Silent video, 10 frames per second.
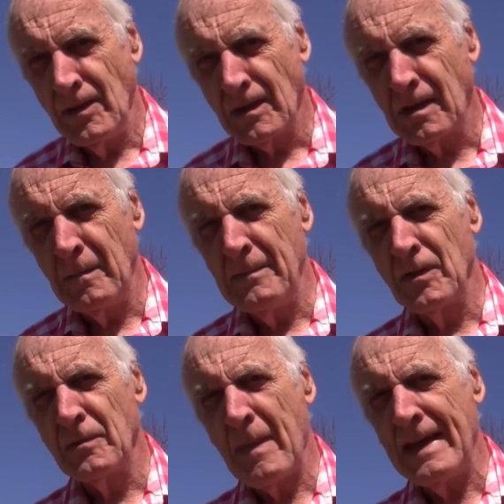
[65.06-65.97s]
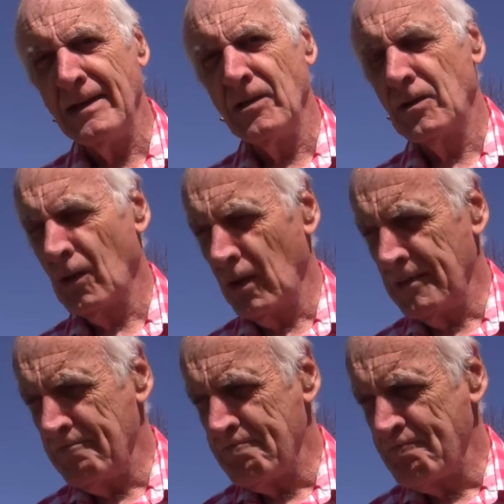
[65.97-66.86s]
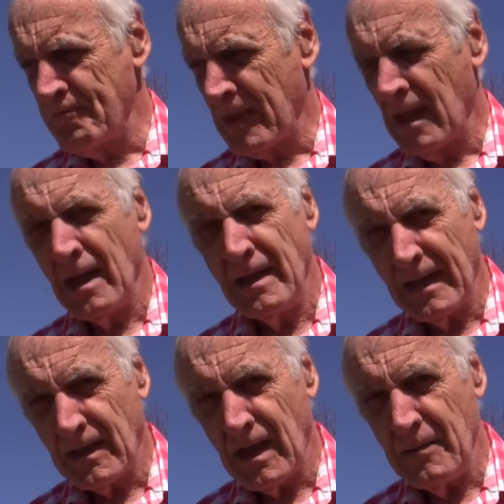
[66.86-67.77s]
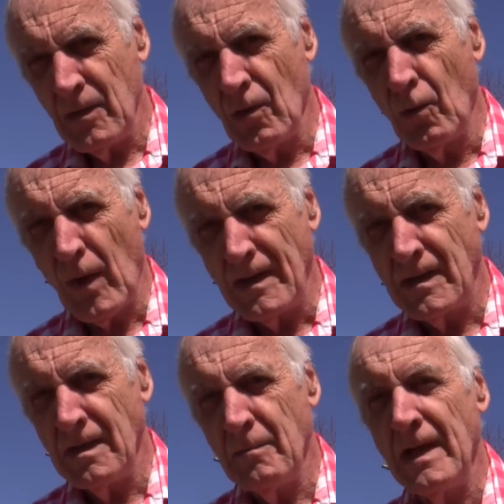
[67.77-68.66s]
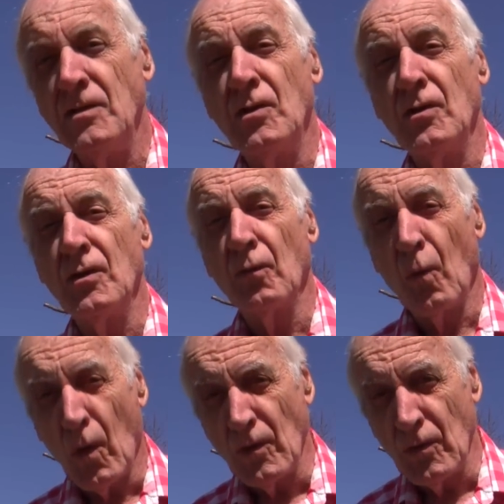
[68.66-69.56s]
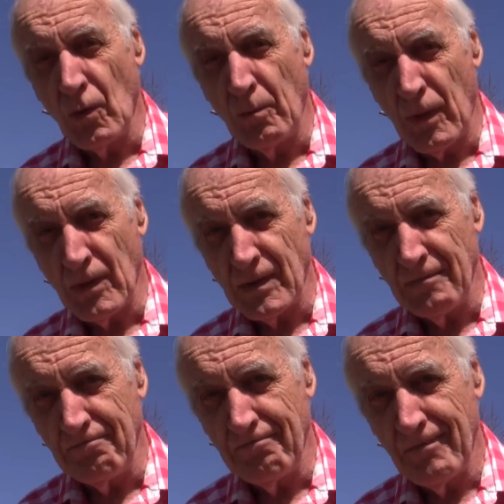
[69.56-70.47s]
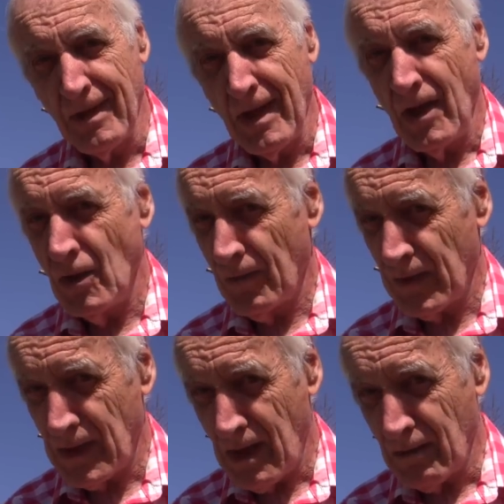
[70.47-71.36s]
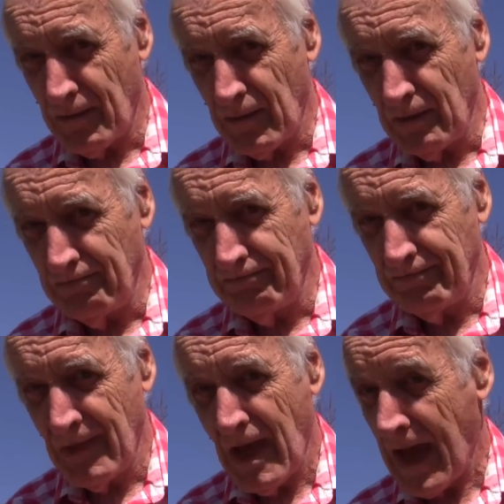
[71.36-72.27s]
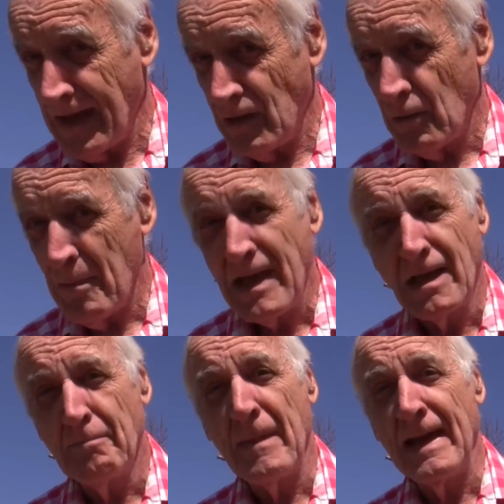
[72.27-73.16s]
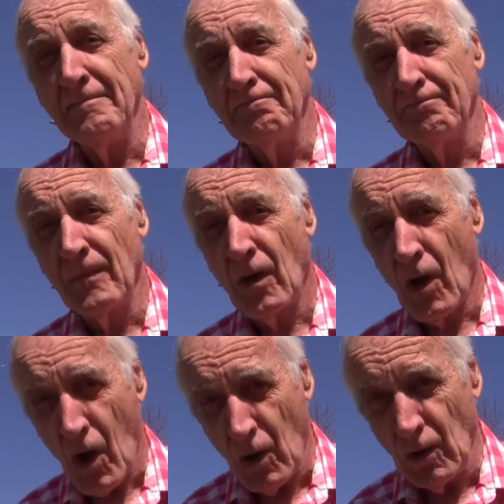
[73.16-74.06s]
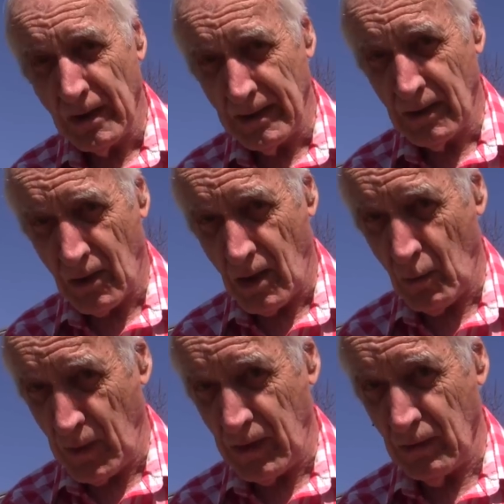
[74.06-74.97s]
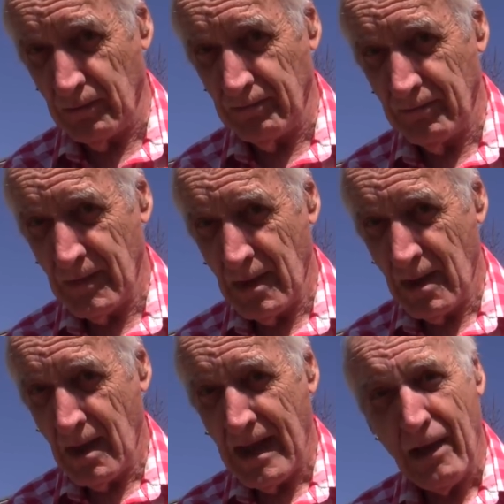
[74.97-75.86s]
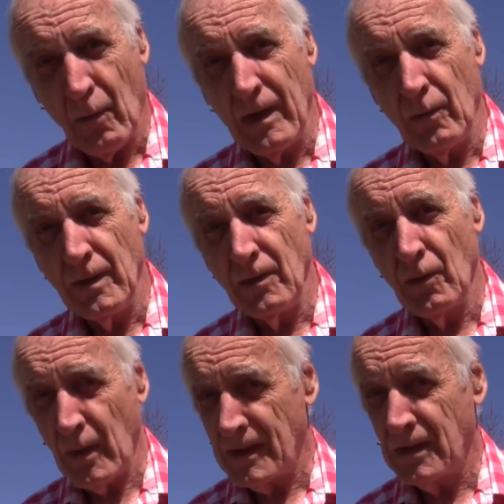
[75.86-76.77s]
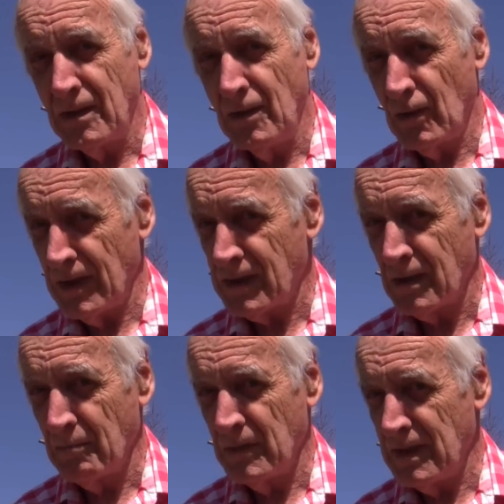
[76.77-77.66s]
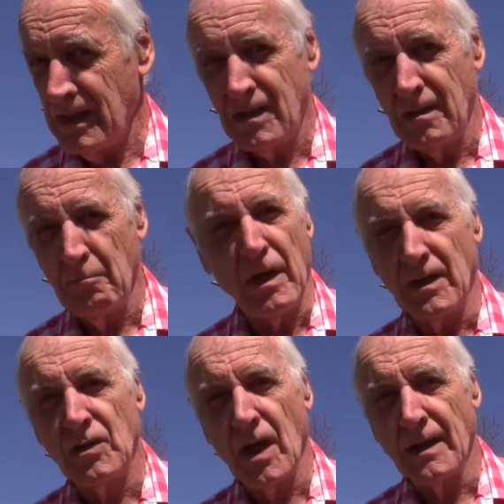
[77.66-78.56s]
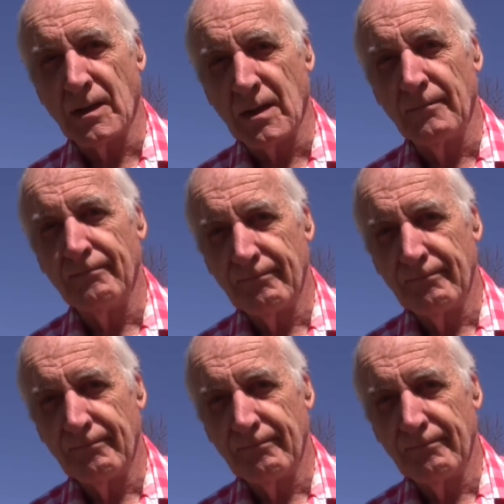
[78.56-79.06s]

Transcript: Justin Bieber's manager told him, "Next time you go racing, make sure your wardrobe person, your photographer, and your makeup man are all in the car with you. That way, when you're arrested, you'll get some decent mug shots."